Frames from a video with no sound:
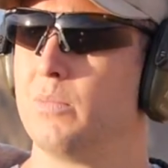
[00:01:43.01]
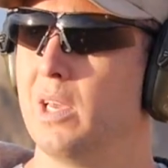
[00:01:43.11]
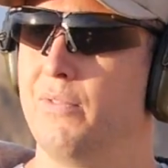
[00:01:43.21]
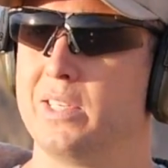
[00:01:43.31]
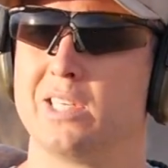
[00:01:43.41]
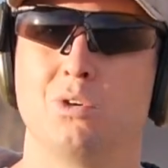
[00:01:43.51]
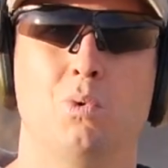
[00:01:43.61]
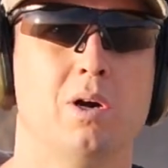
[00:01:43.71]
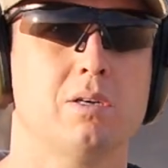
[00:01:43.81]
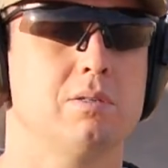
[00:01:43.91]
If this doesn't
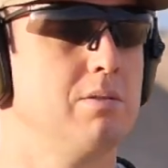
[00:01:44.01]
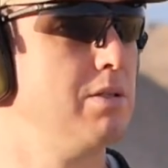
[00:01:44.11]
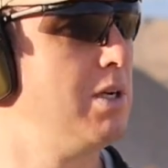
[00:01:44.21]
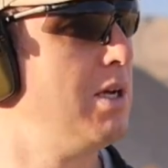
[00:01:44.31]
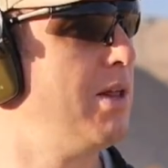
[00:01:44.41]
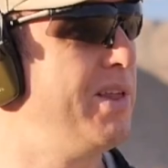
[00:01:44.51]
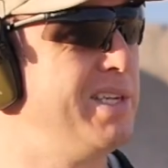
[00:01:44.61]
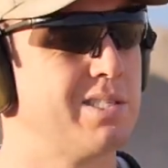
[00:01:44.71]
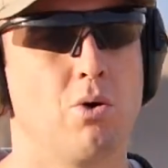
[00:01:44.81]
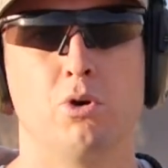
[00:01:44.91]
work, then
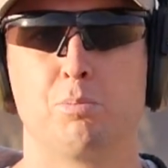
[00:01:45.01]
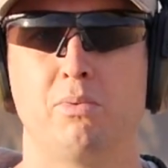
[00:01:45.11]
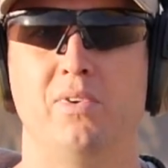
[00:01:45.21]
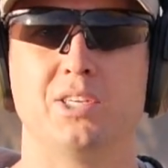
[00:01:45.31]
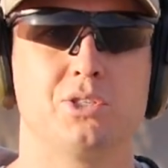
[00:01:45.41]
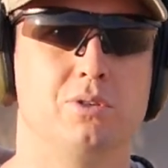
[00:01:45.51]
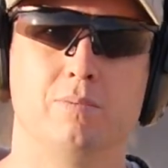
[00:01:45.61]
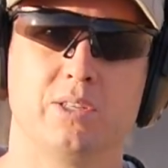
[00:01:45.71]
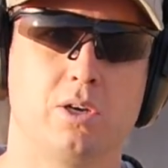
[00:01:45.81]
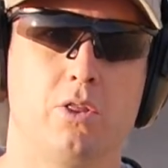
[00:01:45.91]
this is going to a professional.
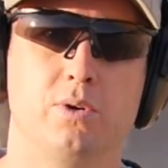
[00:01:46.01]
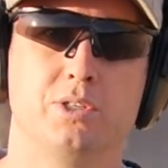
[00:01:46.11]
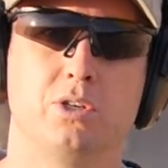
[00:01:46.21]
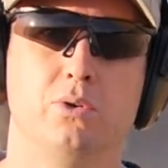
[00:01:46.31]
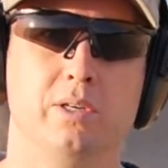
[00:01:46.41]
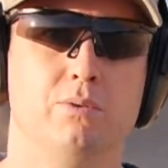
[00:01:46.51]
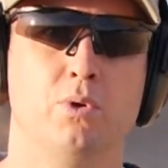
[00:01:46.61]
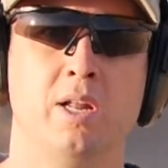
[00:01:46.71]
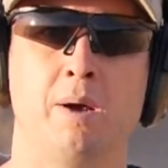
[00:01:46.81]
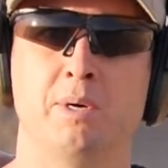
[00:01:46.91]
That's all there is to it.
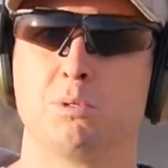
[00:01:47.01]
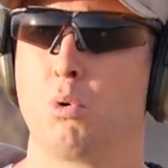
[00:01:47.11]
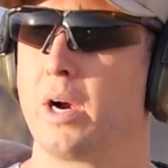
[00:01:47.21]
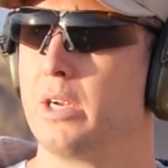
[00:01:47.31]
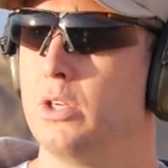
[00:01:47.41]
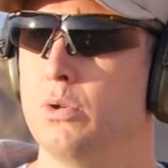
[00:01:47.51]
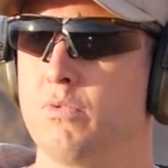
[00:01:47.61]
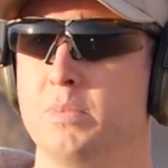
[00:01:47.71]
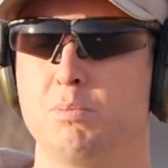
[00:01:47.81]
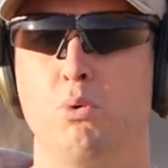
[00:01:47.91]
Really not much more I can do
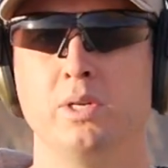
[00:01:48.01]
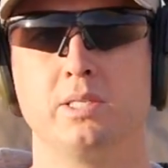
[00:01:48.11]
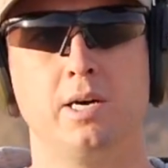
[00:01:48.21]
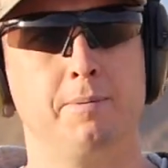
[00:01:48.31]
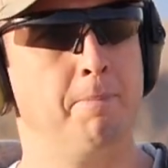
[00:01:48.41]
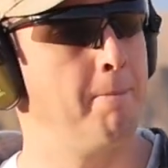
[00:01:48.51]
from this point in time.